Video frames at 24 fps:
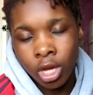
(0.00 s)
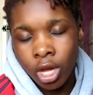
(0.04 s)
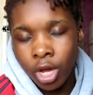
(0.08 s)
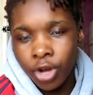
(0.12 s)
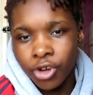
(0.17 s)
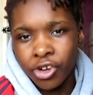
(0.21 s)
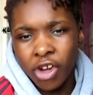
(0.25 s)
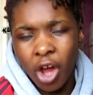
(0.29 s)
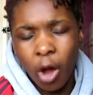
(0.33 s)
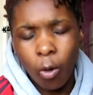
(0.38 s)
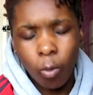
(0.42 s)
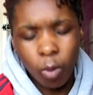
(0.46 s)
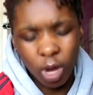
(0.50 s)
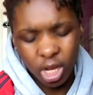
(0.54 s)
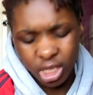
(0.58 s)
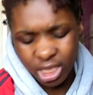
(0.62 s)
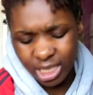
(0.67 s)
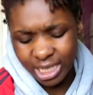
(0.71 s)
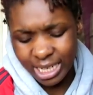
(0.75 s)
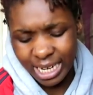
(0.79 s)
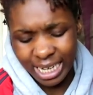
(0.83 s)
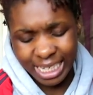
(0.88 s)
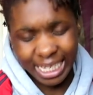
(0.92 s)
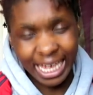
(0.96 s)
Not once
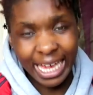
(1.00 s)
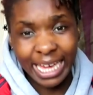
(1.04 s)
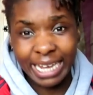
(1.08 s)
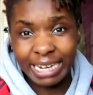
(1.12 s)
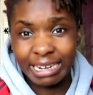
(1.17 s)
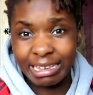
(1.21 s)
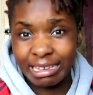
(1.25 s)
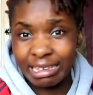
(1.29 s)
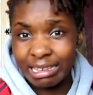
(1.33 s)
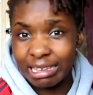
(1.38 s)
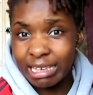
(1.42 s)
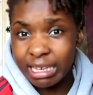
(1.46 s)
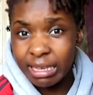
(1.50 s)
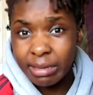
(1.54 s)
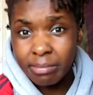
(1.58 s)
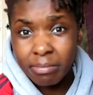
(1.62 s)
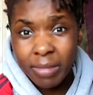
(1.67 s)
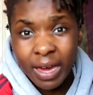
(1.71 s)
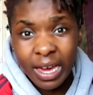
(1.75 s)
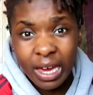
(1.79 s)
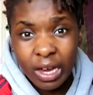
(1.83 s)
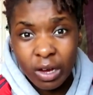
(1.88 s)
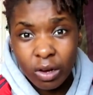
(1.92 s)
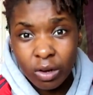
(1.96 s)
did I get an
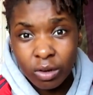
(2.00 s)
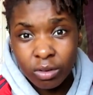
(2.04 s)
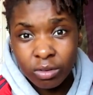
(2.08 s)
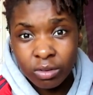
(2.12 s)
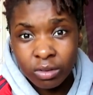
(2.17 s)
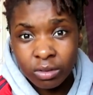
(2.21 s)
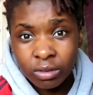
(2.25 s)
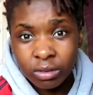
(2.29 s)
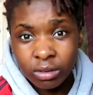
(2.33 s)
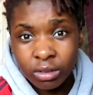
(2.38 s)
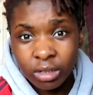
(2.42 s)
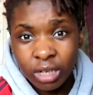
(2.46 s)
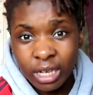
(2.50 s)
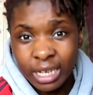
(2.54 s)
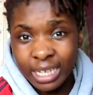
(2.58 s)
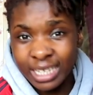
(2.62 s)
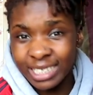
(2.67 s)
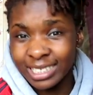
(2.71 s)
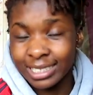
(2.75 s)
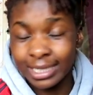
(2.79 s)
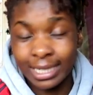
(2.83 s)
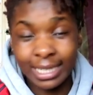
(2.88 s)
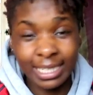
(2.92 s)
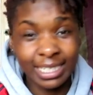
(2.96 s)
email
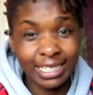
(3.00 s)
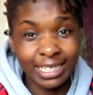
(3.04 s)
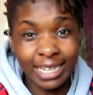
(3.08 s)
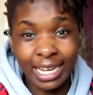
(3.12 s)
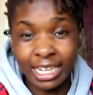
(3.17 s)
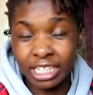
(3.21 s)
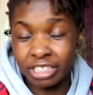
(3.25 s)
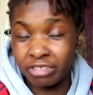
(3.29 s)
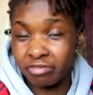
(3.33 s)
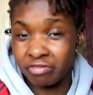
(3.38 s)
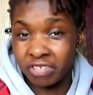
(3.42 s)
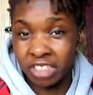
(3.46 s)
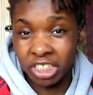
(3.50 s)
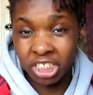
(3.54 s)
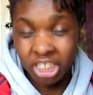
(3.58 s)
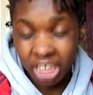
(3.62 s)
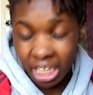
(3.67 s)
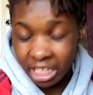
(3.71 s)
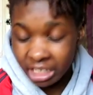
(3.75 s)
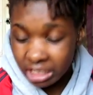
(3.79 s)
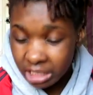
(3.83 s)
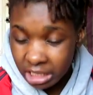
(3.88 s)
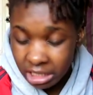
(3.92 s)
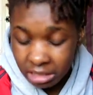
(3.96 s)
saying that you
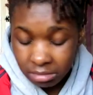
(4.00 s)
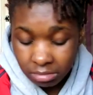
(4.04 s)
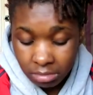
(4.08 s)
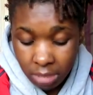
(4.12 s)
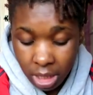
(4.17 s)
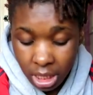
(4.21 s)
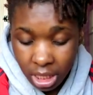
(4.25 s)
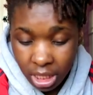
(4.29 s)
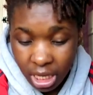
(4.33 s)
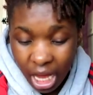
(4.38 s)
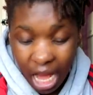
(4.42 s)
rejected me.